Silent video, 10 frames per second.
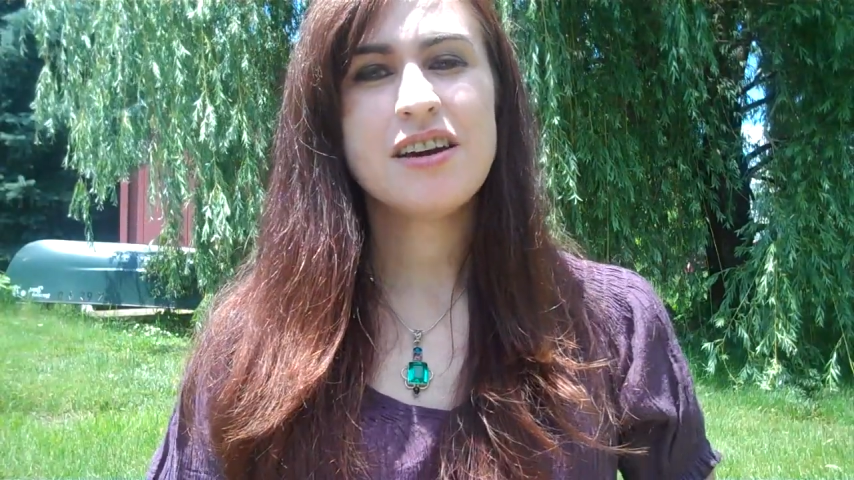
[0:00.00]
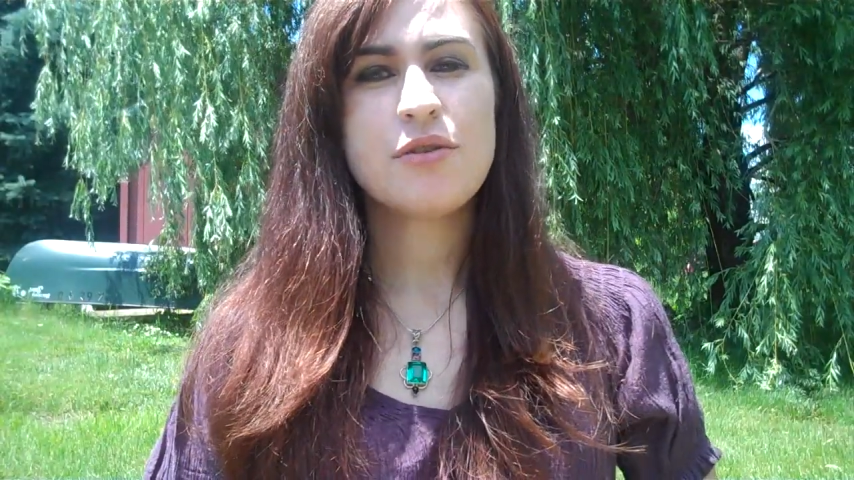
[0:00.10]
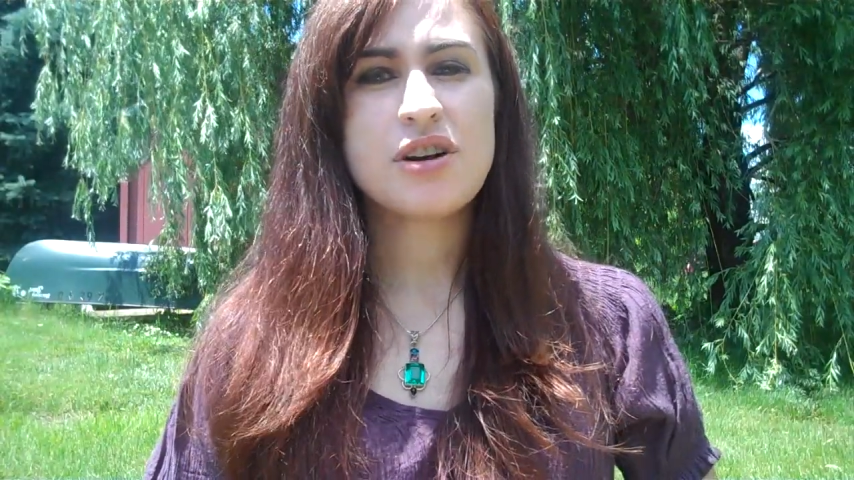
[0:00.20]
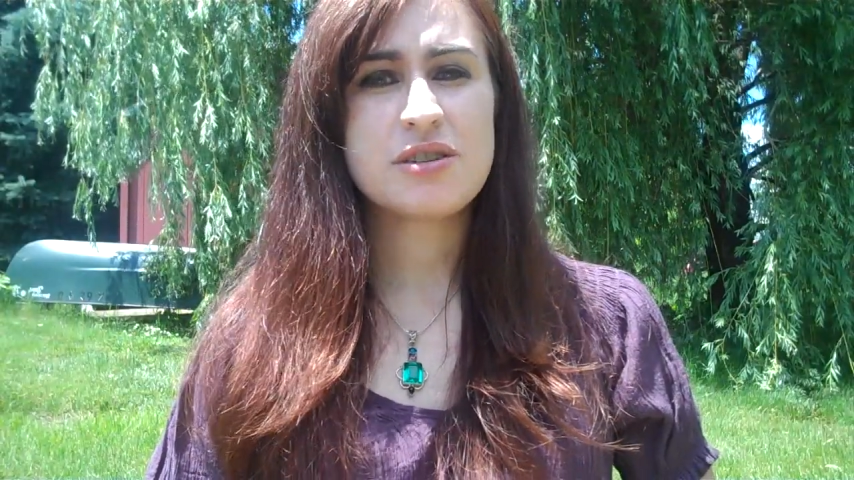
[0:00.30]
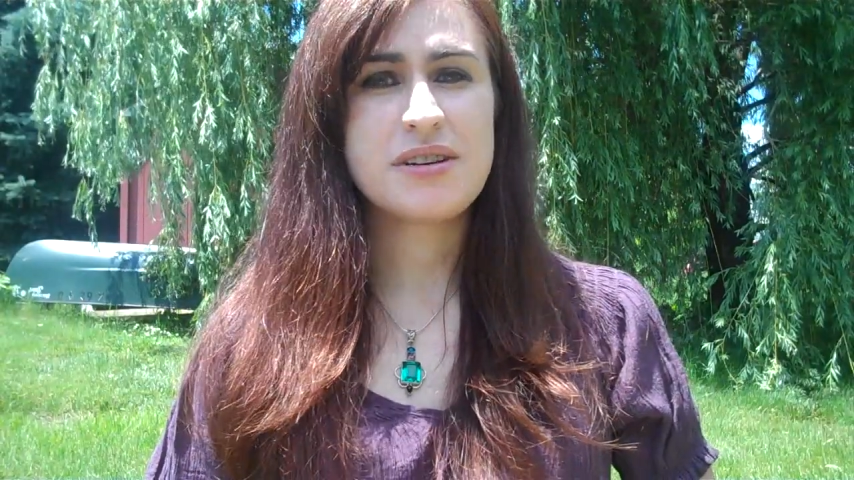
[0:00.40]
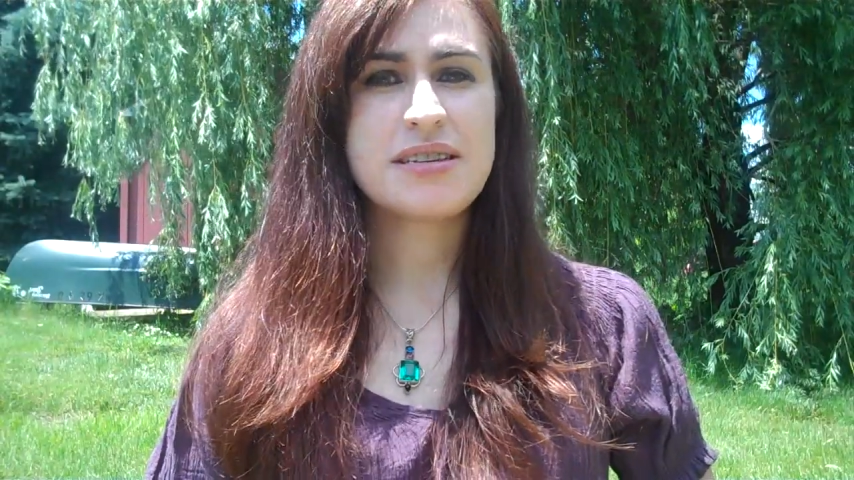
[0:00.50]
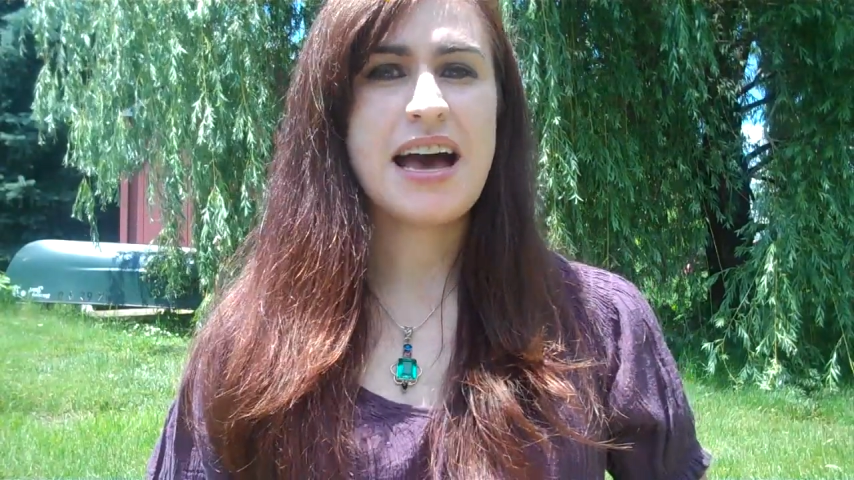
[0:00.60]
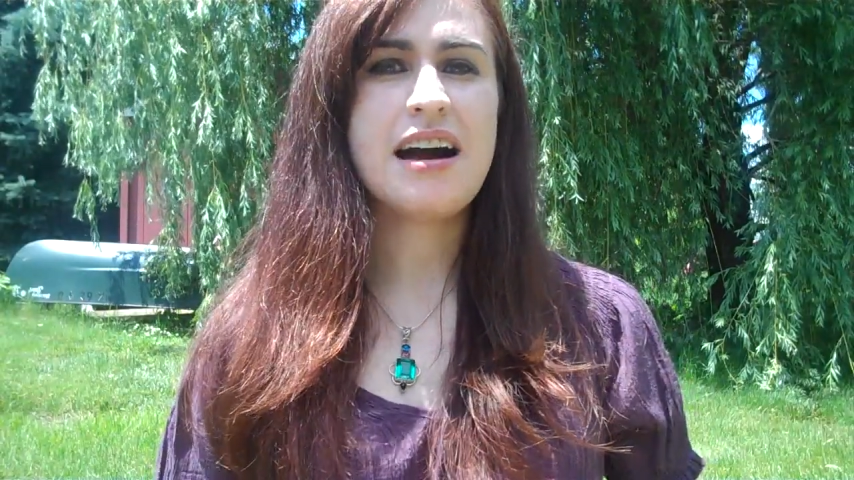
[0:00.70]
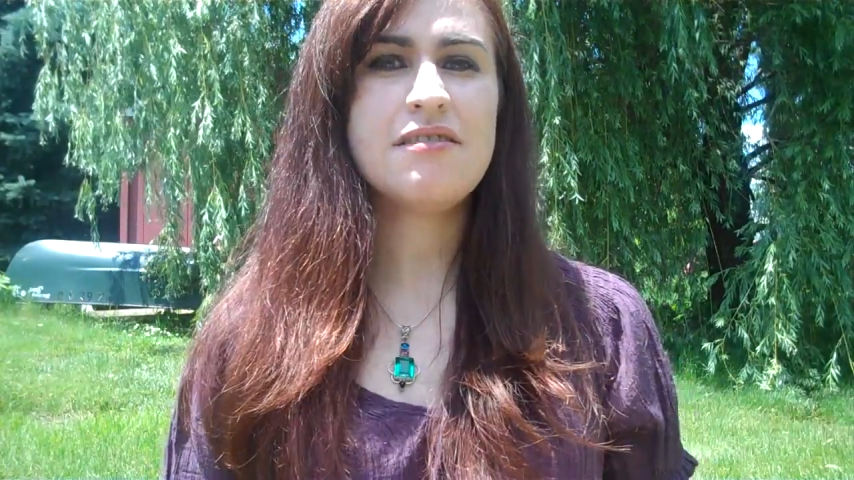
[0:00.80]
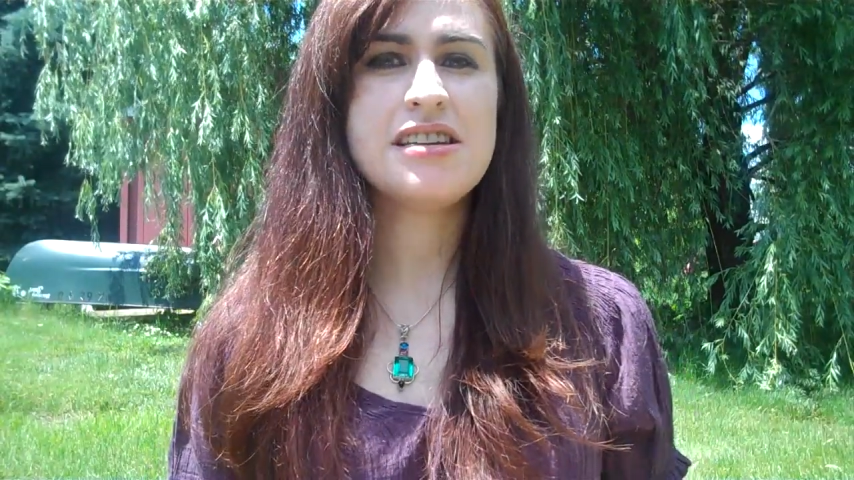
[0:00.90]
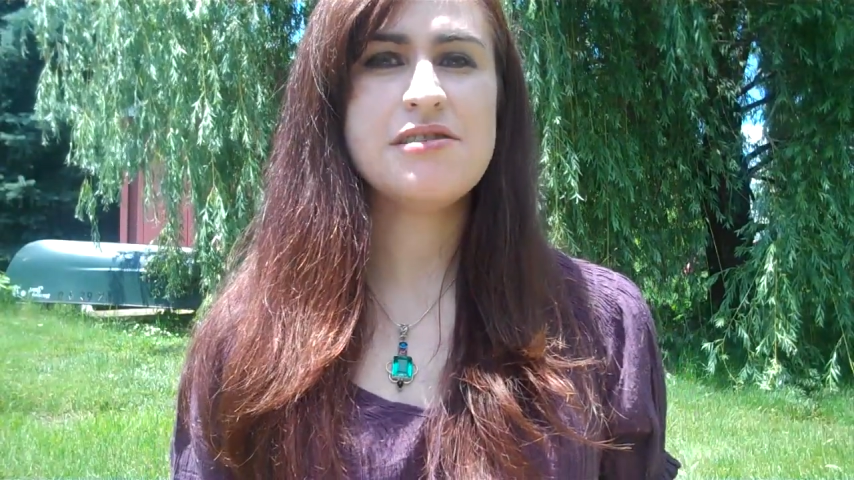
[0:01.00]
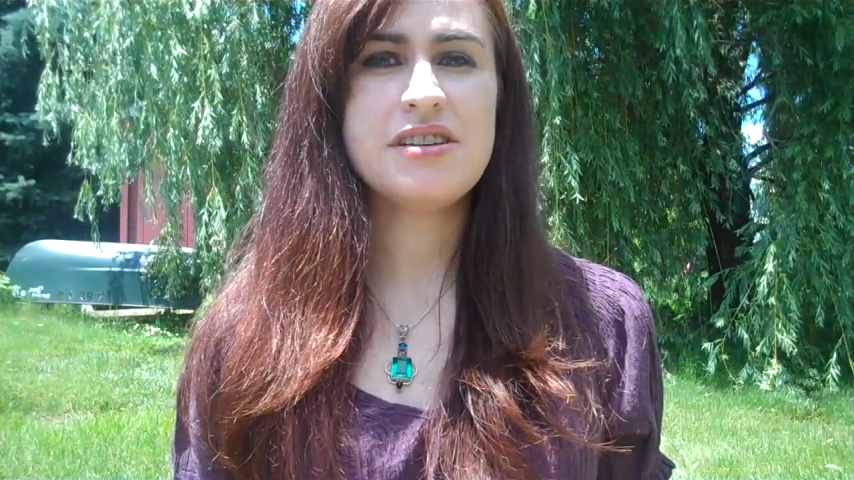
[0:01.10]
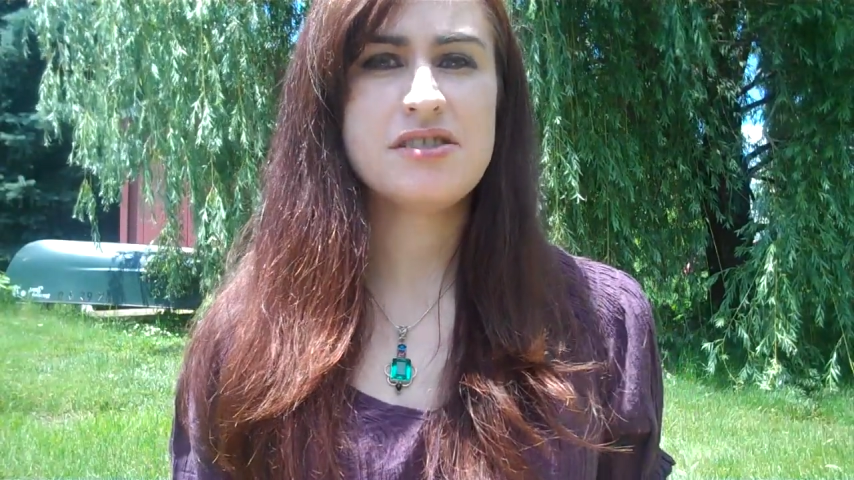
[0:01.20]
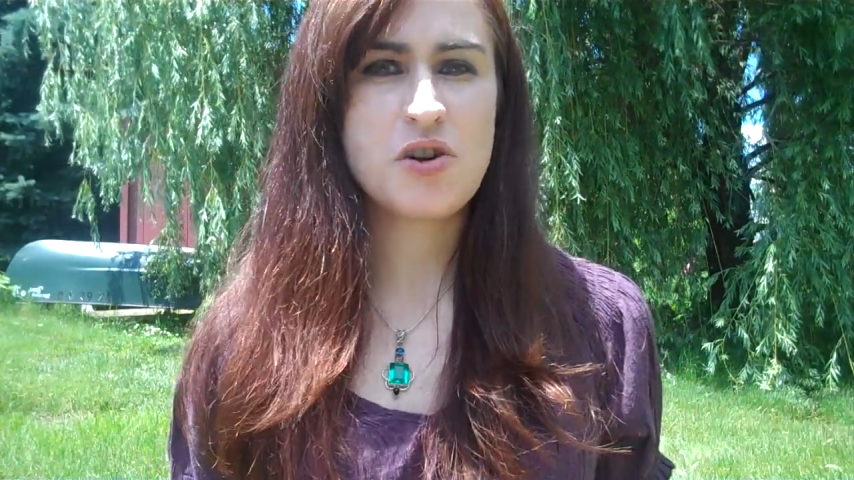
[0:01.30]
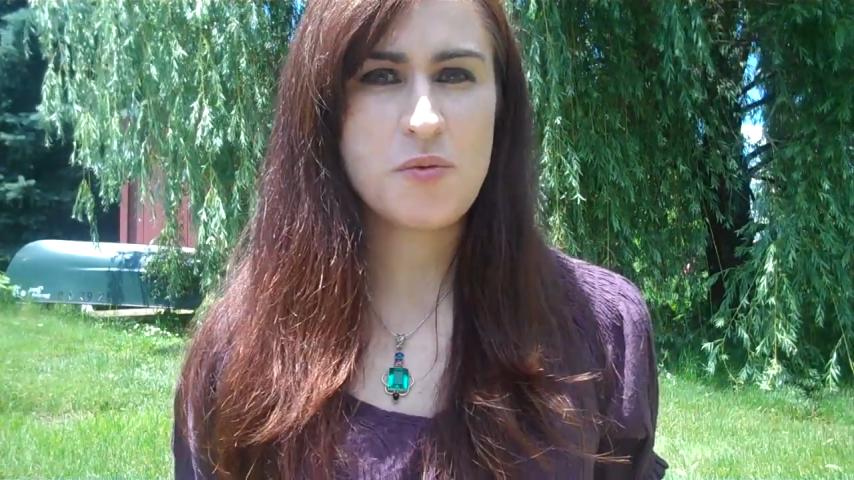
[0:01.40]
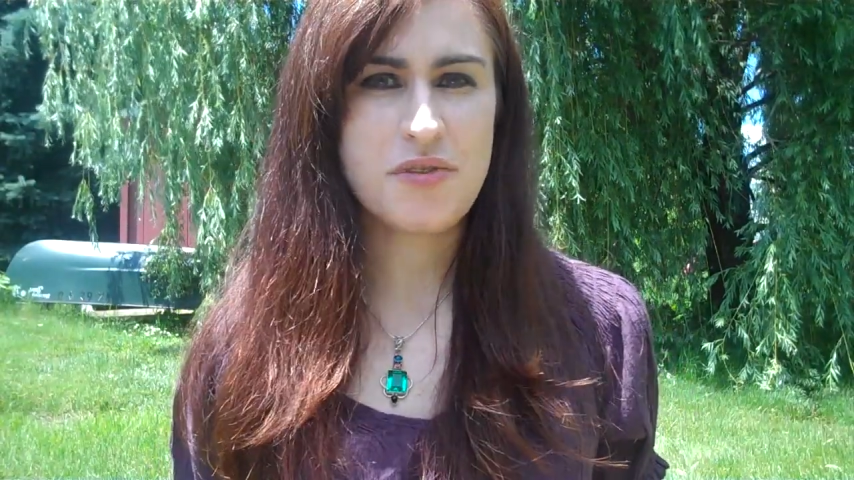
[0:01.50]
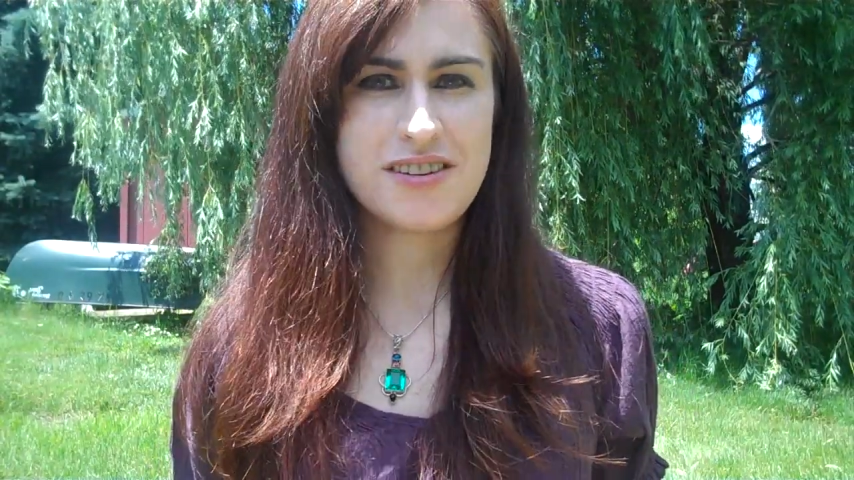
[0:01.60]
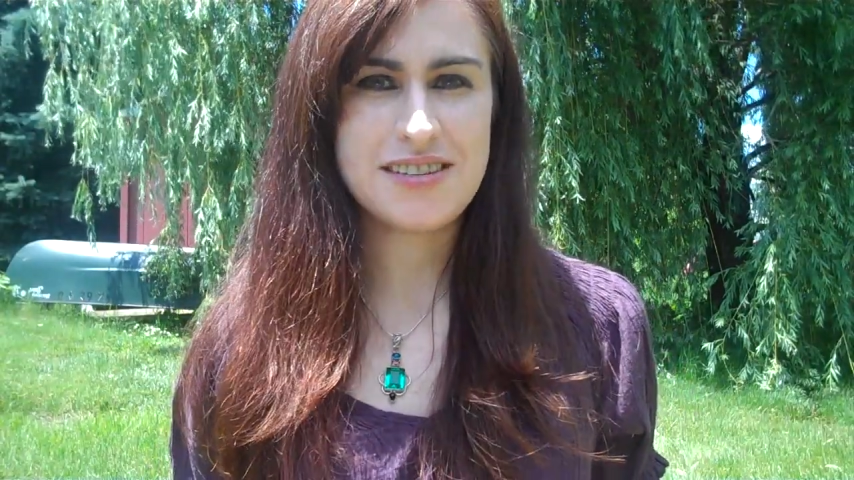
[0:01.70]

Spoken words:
which was how do you interpret